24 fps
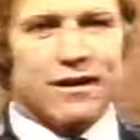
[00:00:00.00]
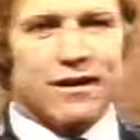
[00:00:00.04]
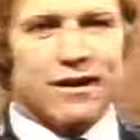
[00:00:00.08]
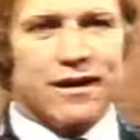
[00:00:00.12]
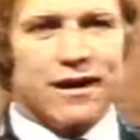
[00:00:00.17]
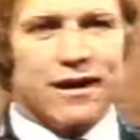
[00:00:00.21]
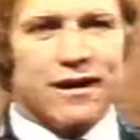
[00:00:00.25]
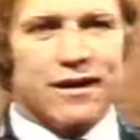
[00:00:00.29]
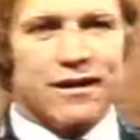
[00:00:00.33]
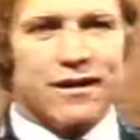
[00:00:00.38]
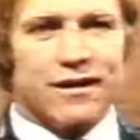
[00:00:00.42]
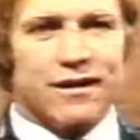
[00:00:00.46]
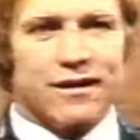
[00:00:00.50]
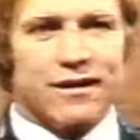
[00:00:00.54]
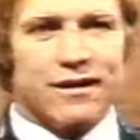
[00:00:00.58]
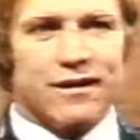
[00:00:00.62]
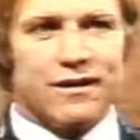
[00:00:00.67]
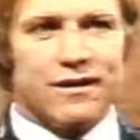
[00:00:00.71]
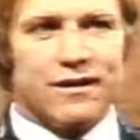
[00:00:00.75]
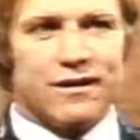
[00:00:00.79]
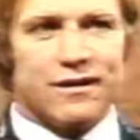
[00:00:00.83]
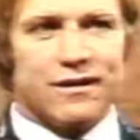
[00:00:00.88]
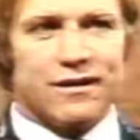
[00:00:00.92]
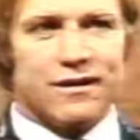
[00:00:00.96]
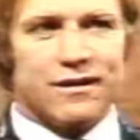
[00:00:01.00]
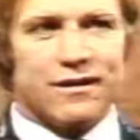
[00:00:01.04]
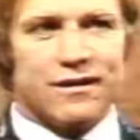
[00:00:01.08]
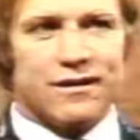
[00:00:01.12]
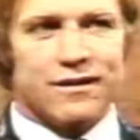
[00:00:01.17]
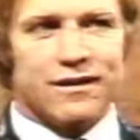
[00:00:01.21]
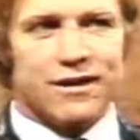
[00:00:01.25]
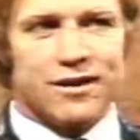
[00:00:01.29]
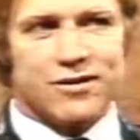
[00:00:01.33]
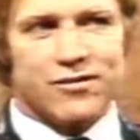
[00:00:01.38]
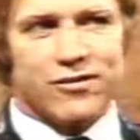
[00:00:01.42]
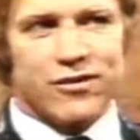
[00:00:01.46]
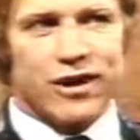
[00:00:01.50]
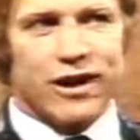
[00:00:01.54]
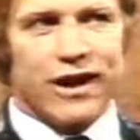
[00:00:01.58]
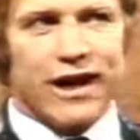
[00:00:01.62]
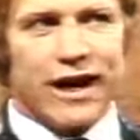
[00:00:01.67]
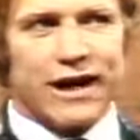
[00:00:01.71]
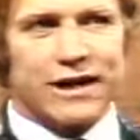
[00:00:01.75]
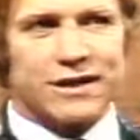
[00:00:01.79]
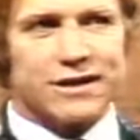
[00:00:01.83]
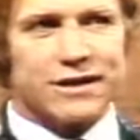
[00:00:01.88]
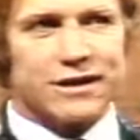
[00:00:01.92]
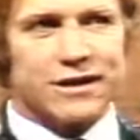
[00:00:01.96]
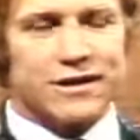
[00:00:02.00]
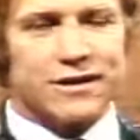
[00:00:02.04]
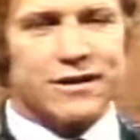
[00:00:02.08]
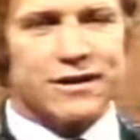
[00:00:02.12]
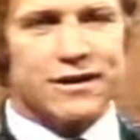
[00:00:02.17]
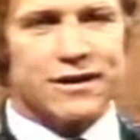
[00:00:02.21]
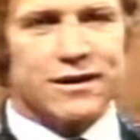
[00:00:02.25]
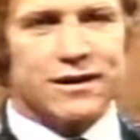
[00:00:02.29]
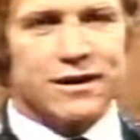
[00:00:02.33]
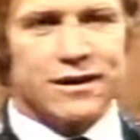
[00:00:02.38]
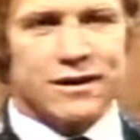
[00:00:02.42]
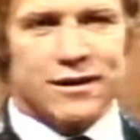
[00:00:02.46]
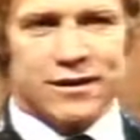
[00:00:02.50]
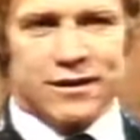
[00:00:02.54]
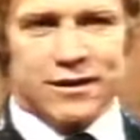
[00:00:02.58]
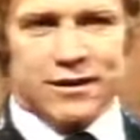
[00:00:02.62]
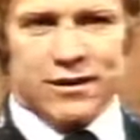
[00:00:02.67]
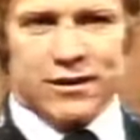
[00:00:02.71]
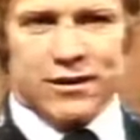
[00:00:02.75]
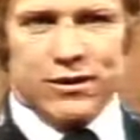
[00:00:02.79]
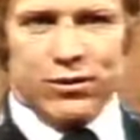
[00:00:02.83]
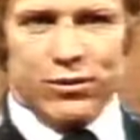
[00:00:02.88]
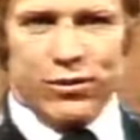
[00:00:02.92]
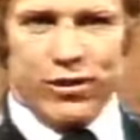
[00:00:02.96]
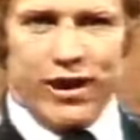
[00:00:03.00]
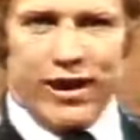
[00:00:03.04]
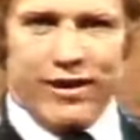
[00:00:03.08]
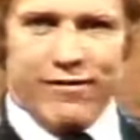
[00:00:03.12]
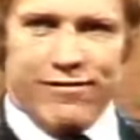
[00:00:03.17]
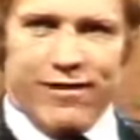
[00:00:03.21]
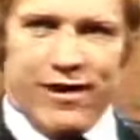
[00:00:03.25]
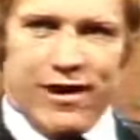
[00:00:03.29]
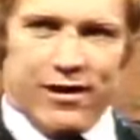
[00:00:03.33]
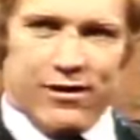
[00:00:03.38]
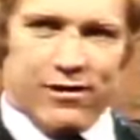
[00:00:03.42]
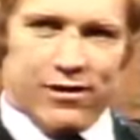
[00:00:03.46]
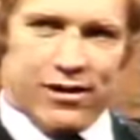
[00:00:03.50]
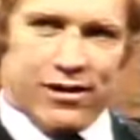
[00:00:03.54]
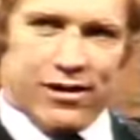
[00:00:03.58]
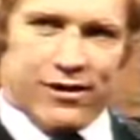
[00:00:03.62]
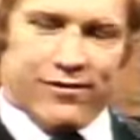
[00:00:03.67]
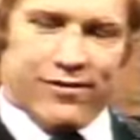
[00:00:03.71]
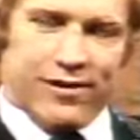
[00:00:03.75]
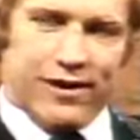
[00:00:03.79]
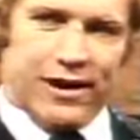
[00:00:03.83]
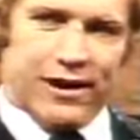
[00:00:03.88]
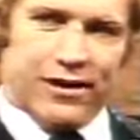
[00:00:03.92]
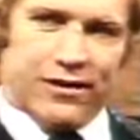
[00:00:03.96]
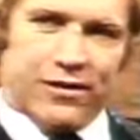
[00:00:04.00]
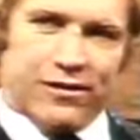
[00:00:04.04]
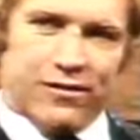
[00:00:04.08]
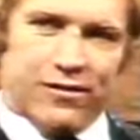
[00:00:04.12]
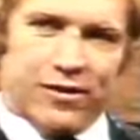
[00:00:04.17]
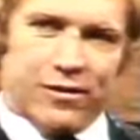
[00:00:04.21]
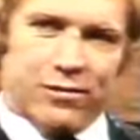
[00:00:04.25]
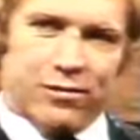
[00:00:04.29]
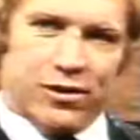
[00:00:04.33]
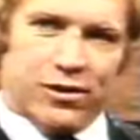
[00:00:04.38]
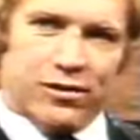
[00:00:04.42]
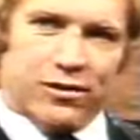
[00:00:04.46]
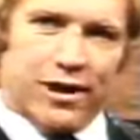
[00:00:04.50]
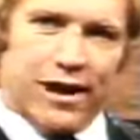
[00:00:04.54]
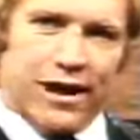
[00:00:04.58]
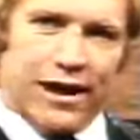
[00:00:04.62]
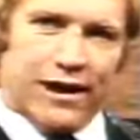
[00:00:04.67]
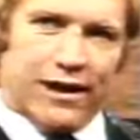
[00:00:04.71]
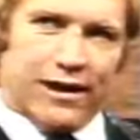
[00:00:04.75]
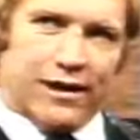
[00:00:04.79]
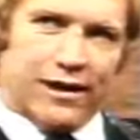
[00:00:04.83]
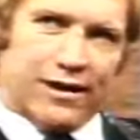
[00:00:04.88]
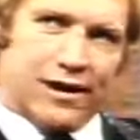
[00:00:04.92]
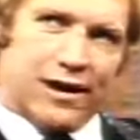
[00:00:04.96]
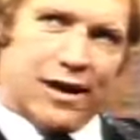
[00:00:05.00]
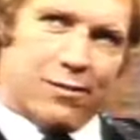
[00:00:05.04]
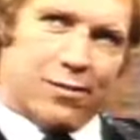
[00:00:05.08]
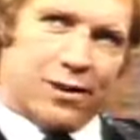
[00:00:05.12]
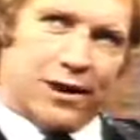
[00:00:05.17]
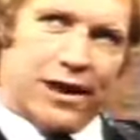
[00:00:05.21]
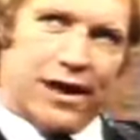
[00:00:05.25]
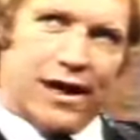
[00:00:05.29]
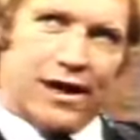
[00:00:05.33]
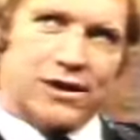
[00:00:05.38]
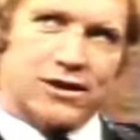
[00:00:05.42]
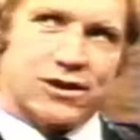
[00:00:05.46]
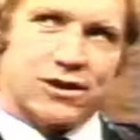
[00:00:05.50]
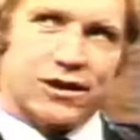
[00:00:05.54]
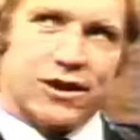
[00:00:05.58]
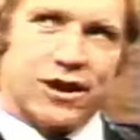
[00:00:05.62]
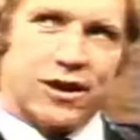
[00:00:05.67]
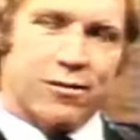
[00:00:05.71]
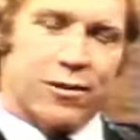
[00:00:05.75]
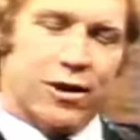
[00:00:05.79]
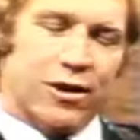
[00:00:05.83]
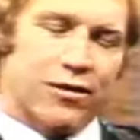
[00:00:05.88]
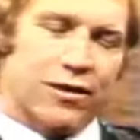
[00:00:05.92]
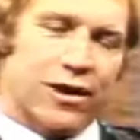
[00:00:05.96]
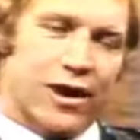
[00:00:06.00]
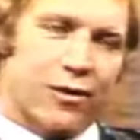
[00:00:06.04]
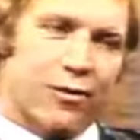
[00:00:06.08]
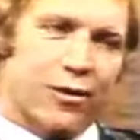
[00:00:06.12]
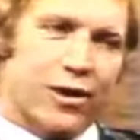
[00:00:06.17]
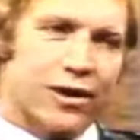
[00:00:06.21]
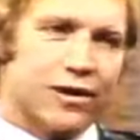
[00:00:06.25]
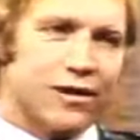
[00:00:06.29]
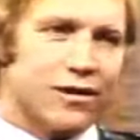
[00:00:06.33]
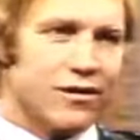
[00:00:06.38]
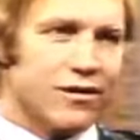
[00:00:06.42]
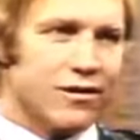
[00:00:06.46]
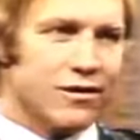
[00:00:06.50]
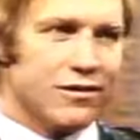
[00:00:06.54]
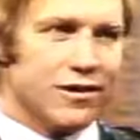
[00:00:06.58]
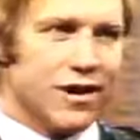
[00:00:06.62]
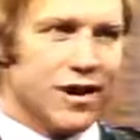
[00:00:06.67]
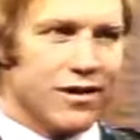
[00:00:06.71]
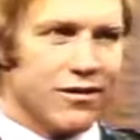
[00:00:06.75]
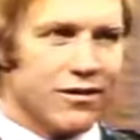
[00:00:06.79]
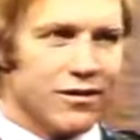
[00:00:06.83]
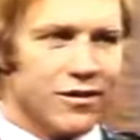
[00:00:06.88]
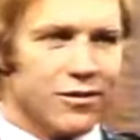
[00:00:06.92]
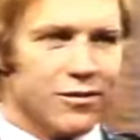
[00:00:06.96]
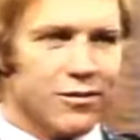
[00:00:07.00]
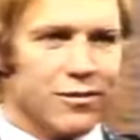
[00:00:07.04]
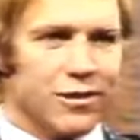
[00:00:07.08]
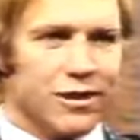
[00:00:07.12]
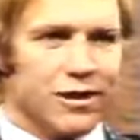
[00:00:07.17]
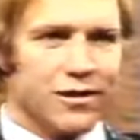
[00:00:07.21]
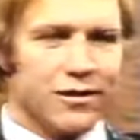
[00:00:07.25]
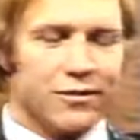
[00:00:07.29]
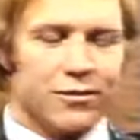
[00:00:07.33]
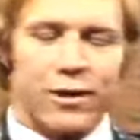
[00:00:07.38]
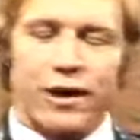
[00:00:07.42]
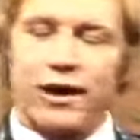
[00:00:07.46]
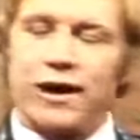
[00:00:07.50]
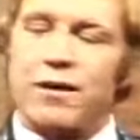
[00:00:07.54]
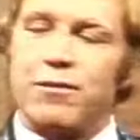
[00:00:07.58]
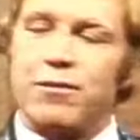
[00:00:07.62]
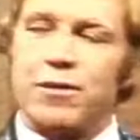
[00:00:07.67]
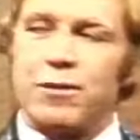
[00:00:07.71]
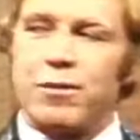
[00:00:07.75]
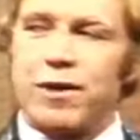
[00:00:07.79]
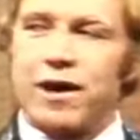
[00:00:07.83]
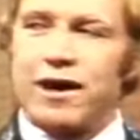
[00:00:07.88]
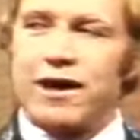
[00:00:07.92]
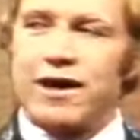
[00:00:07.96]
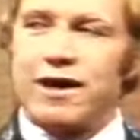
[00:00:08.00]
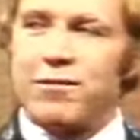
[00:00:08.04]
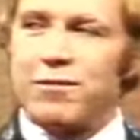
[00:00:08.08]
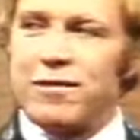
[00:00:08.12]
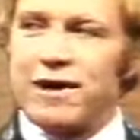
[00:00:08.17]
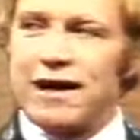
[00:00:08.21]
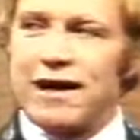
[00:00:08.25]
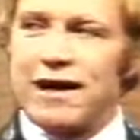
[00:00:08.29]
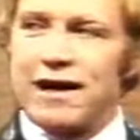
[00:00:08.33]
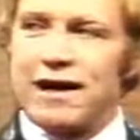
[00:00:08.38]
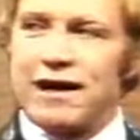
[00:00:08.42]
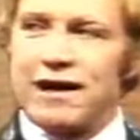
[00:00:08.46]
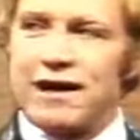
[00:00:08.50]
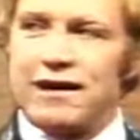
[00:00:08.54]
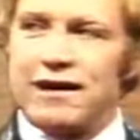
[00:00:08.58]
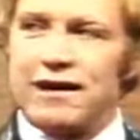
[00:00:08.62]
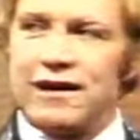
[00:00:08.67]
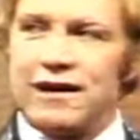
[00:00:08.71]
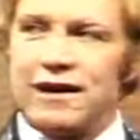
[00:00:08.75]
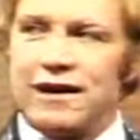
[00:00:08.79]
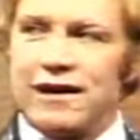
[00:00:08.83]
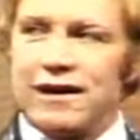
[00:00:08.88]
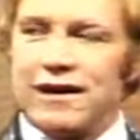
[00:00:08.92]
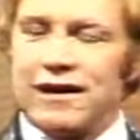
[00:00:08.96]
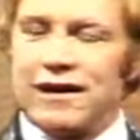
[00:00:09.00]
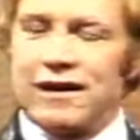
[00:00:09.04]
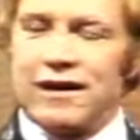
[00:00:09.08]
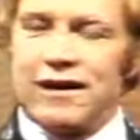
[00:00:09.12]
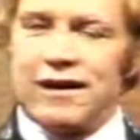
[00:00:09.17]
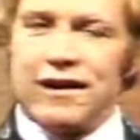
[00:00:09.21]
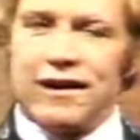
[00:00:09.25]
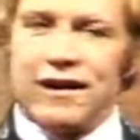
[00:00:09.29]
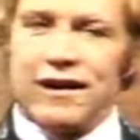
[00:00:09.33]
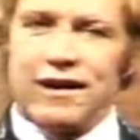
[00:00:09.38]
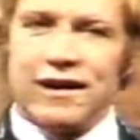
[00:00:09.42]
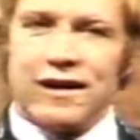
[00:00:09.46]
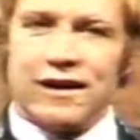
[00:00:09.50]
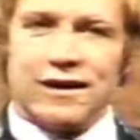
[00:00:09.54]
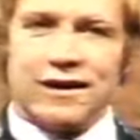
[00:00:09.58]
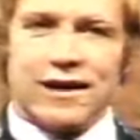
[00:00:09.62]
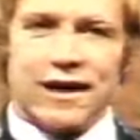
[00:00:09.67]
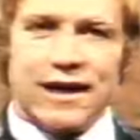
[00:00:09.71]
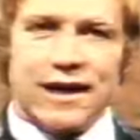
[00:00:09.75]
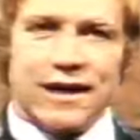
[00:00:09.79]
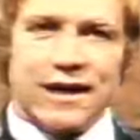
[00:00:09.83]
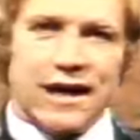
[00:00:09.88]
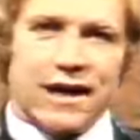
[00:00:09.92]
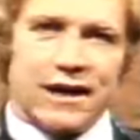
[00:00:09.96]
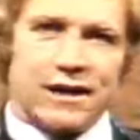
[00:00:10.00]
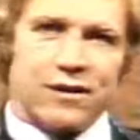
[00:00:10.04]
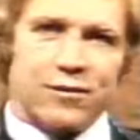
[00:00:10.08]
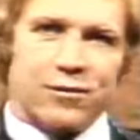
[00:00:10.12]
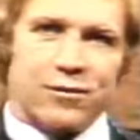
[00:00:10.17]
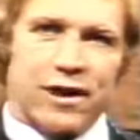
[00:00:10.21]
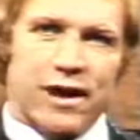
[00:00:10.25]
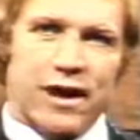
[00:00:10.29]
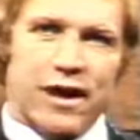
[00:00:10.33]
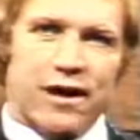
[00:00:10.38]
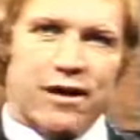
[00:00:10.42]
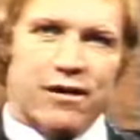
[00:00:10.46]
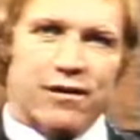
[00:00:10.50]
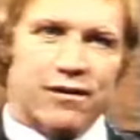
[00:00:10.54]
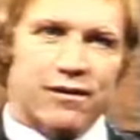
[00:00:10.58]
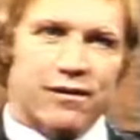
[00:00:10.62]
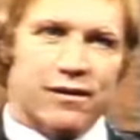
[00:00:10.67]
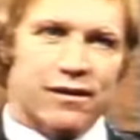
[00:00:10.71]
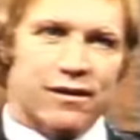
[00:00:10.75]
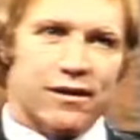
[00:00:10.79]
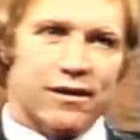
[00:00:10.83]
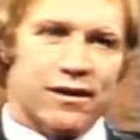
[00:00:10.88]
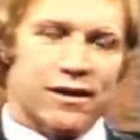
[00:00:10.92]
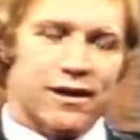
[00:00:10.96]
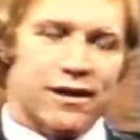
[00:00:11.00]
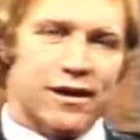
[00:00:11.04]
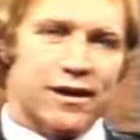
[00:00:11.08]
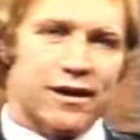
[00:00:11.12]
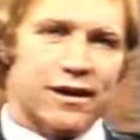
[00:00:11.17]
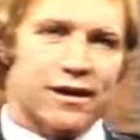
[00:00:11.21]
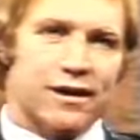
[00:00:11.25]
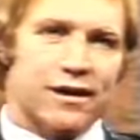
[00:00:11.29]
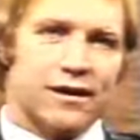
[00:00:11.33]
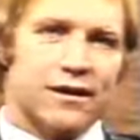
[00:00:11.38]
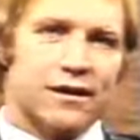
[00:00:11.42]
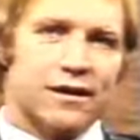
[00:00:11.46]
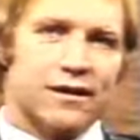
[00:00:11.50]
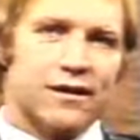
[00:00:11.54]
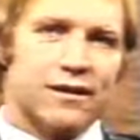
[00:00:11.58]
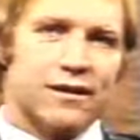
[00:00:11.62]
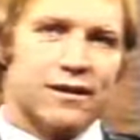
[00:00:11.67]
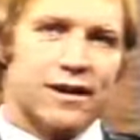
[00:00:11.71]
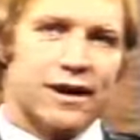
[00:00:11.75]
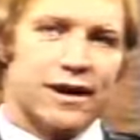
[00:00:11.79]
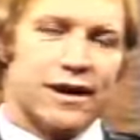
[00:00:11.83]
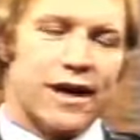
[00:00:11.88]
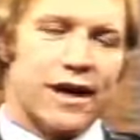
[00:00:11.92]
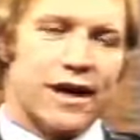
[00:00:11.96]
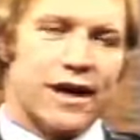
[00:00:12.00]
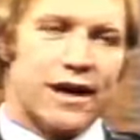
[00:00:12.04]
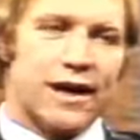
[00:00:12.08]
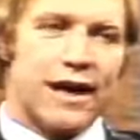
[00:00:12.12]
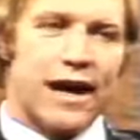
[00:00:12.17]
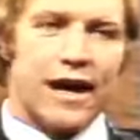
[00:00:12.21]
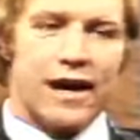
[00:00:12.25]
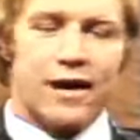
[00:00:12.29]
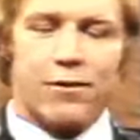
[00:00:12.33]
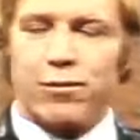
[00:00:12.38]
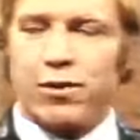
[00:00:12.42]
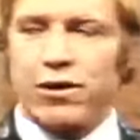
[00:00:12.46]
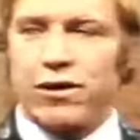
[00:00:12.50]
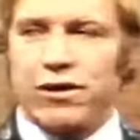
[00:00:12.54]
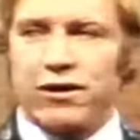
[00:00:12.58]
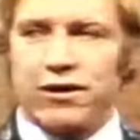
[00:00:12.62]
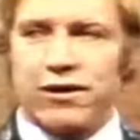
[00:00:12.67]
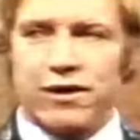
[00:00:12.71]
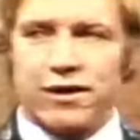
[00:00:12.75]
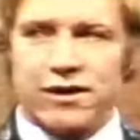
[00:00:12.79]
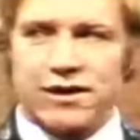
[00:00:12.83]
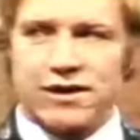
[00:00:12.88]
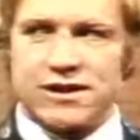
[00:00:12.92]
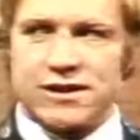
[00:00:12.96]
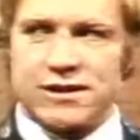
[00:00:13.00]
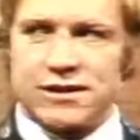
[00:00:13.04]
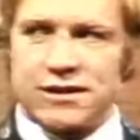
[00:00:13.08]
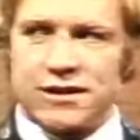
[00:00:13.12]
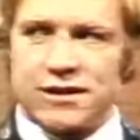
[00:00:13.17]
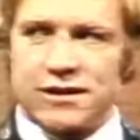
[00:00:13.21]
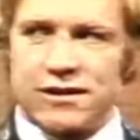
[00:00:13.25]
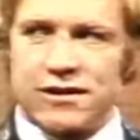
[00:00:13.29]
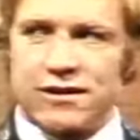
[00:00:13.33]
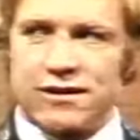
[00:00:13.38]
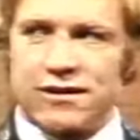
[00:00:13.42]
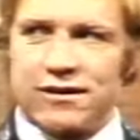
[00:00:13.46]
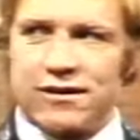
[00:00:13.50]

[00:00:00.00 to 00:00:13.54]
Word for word: And uh, this freak accident where I followed Elfie in over the blue line and a couple of guys took him out and I went to go around him and pick up the puck in behind. And as they knocked him down, he uh, it kind of catapulted his uh,